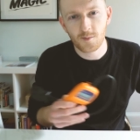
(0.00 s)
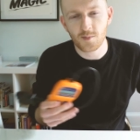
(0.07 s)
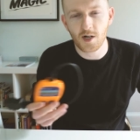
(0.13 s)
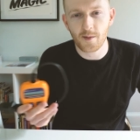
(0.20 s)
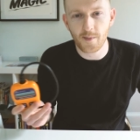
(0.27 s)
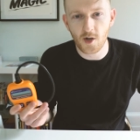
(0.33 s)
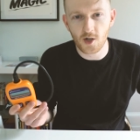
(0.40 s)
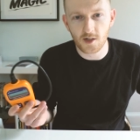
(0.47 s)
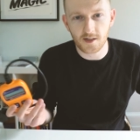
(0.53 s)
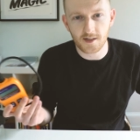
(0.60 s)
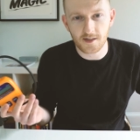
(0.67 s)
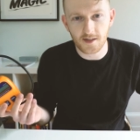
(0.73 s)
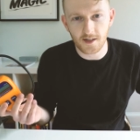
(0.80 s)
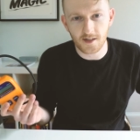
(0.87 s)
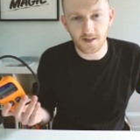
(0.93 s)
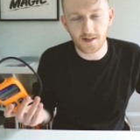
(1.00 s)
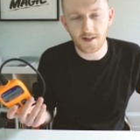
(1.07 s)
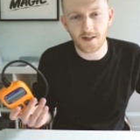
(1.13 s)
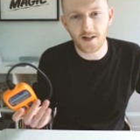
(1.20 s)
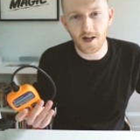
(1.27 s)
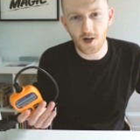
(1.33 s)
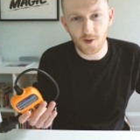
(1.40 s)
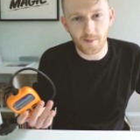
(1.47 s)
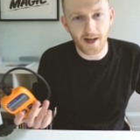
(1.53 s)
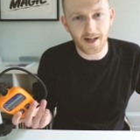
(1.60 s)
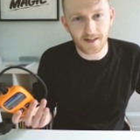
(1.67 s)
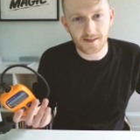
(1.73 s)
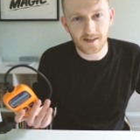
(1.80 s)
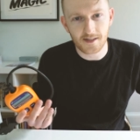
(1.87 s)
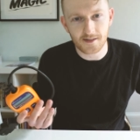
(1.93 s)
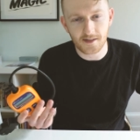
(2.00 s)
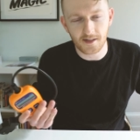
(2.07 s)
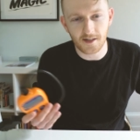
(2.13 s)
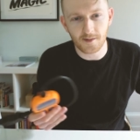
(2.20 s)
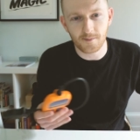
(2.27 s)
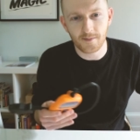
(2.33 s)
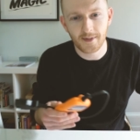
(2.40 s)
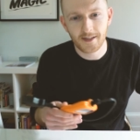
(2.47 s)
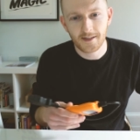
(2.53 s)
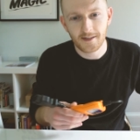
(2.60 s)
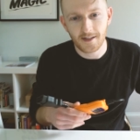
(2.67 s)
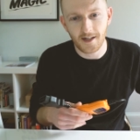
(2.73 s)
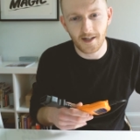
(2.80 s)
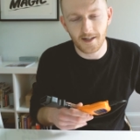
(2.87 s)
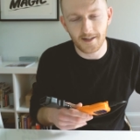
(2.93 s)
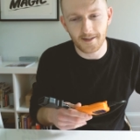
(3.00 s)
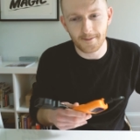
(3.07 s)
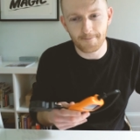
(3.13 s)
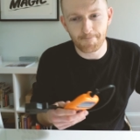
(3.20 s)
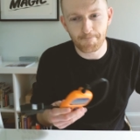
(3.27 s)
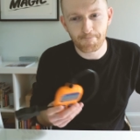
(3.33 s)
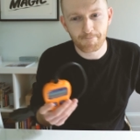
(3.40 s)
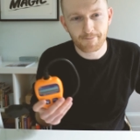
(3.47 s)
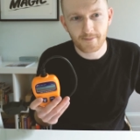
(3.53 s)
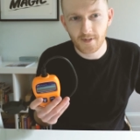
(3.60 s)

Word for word: primarily the airbag system, um,